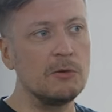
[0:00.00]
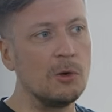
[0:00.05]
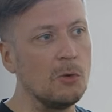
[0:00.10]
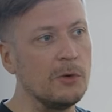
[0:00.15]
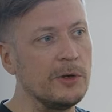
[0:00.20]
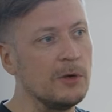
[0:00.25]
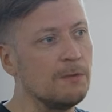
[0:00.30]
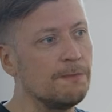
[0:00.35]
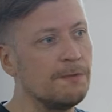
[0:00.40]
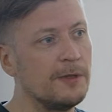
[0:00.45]

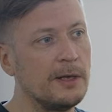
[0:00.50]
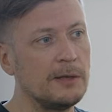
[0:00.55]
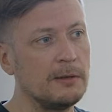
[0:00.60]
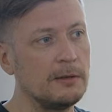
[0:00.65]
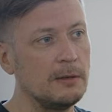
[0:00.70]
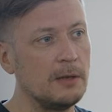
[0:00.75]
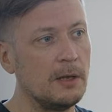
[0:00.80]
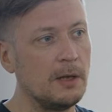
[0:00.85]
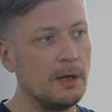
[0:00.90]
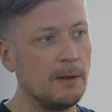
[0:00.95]
loading of
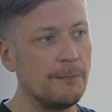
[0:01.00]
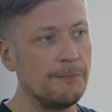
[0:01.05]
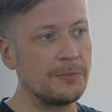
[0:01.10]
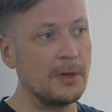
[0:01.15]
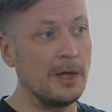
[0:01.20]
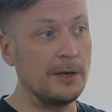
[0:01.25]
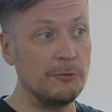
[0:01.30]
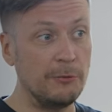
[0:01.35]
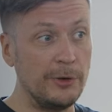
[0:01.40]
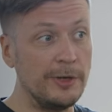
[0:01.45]
that
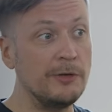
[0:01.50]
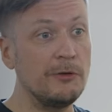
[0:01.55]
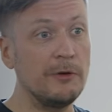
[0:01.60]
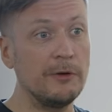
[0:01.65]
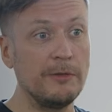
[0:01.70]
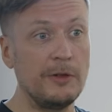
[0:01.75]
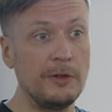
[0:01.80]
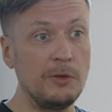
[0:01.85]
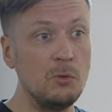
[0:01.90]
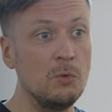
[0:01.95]
and
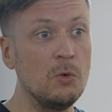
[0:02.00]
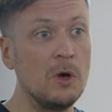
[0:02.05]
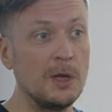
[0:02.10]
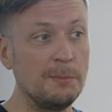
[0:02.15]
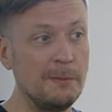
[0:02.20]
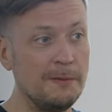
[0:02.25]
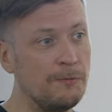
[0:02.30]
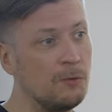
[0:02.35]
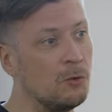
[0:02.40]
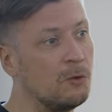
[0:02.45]
rendering the UI
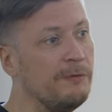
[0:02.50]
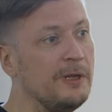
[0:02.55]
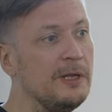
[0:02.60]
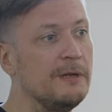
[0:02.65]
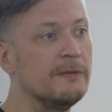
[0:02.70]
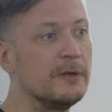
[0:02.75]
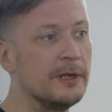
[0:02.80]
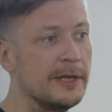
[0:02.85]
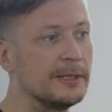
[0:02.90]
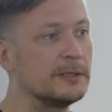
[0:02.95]
before we
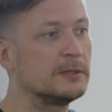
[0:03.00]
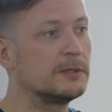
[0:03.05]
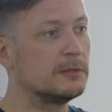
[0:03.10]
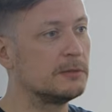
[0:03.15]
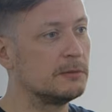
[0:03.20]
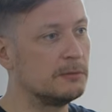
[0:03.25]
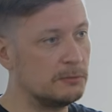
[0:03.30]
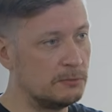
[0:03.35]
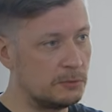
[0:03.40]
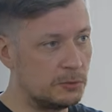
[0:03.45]
even
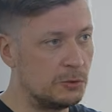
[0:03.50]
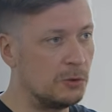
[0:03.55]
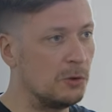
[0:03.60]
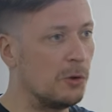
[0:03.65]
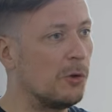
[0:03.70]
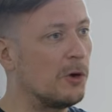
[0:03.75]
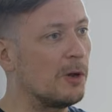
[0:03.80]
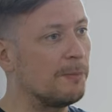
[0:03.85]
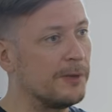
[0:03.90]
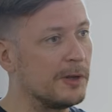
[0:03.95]
get to
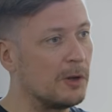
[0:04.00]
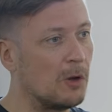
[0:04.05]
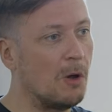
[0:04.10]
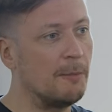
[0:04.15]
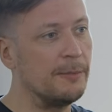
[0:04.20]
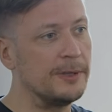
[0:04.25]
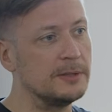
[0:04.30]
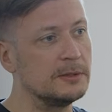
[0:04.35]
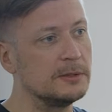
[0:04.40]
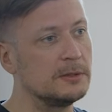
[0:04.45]
load up the
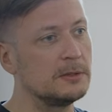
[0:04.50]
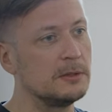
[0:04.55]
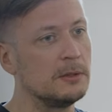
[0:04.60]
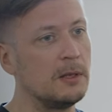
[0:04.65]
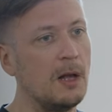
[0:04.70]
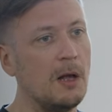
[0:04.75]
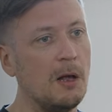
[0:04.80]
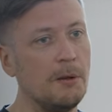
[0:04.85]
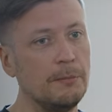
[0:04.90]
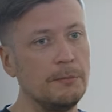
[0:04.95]
comments
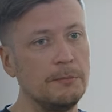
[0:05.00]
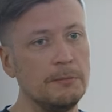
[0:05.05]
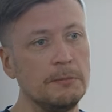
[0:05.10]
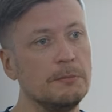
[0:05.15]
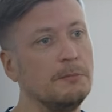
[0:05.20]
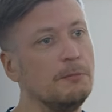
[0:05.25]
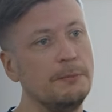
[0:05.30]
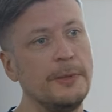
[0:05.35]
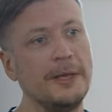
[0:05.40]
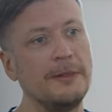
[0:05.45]

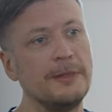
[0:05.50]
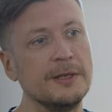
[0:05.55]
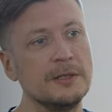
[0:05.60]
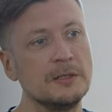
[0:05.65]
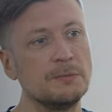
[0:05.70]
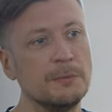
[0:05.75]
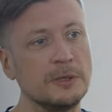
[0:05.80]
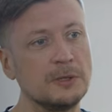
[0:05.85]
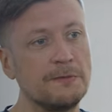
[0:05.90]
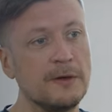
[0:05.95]
made
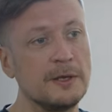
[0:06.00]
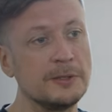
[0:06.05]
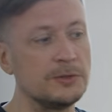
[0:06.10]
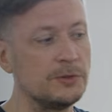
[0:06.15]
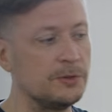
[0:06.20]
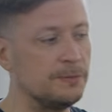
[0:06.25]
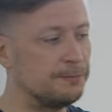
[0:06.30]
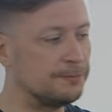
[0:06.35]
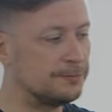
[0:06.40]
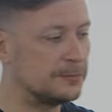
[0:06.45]
things much
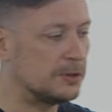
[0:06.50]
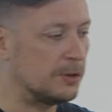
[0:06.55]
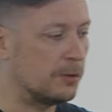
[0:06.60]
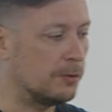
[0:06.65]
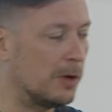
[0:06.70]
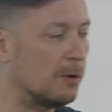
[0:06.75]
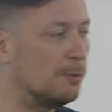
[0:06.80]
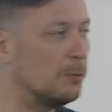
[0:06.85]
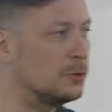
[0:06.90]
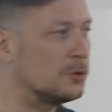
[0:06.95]
faster. So
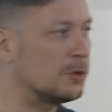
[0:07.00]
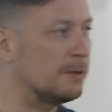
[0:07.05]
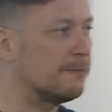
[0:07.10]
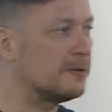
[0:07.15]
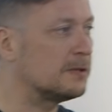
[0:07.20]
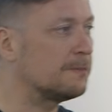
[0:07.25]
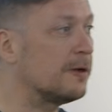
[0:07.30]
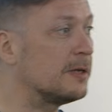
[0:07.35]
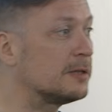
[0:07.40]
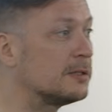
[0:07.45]
now bootstrap
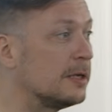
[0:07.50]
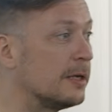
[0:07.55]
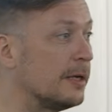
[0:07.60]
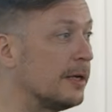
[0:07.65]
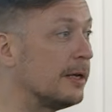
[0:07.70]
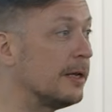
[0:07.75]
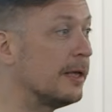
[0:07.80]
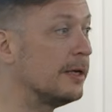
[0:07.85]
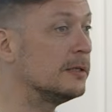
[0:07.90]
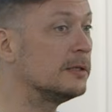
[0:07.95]
was fast
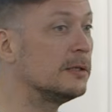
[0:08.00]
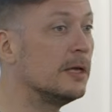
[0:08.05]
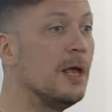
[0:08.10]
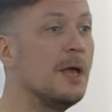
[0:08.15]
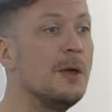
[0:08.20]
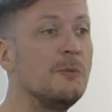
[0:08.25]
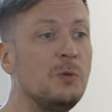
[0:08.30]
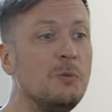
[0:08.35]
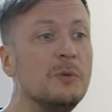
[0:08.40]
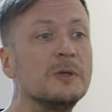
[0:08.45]
again, and
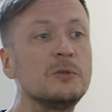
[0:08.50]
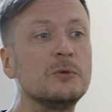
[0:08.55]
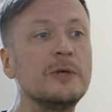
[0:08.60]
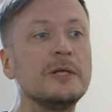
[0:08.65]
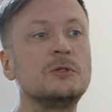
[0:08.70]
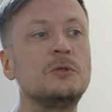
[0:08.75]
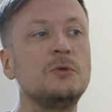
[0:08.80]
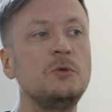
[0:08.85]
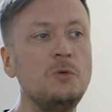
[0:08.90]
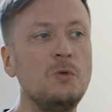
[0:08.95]
we want to
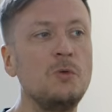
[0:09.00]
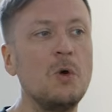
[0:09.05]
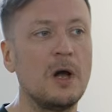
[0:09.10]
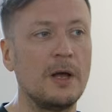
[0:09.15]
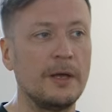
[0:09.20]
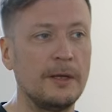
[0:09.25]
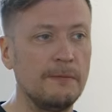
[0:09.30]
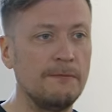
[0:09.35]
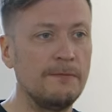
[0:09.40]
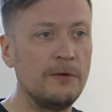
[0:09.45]
get to
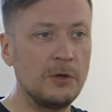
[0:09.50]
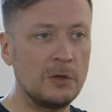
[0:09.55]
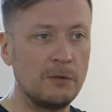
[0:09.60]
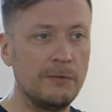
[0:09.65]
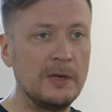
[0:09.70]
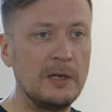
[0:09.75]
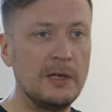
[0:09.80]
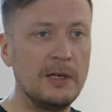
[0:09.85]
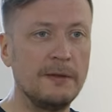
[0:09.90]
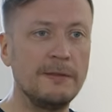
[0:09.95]
UI very
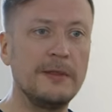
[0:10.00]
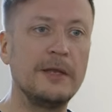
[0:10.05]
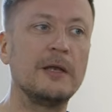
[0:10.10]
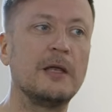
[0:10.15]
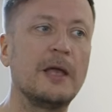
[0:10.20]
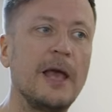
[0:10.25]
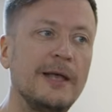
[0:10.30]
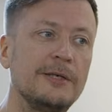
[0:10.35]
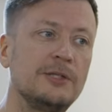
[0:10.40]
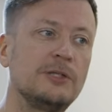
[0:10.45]
quickly and then
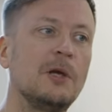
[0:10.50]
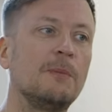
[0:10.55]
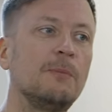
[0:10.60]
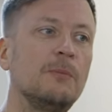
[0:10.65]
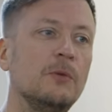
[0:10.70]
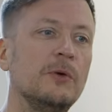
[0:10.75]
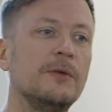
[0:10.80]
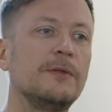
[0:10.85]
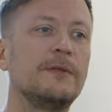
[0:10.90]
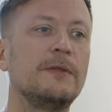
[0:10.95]
catch up
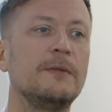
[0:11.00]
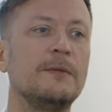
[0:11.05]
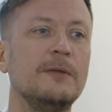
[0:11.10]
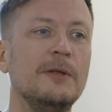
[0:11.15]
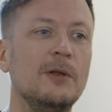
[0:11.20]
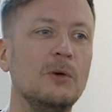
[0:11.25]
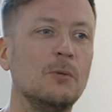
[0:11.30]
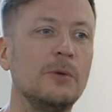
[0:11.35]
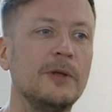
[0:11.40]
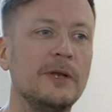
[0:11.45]
with
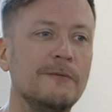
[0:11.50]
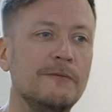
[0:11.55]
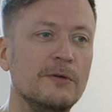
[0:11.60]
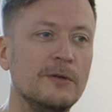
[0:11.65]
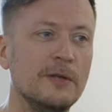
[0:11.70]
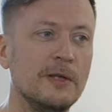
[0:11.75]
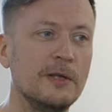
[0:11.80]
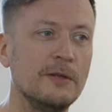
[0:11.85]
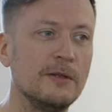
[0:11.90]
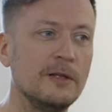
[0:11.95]

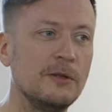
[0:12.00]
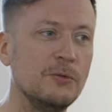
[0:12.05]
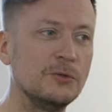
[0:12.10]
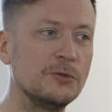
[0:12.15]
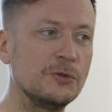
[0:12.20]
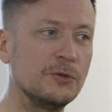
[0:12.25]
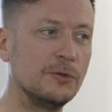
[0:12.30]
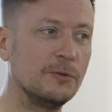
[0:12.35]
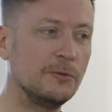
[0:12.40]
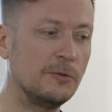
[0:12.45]
whatever the
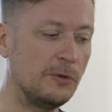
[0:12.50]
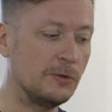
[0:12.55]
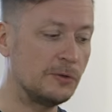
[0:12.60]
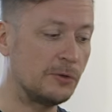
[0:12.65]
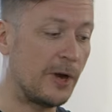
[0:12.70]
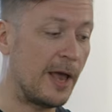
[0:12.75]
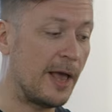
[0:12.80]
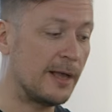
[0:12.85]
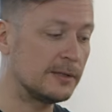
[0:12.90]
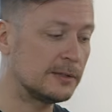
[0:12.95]

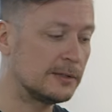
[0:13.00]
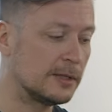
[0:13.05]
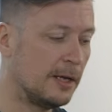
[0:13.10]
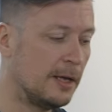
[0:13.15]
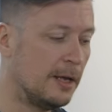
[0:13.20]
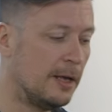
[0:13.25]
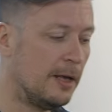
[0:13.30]
user has.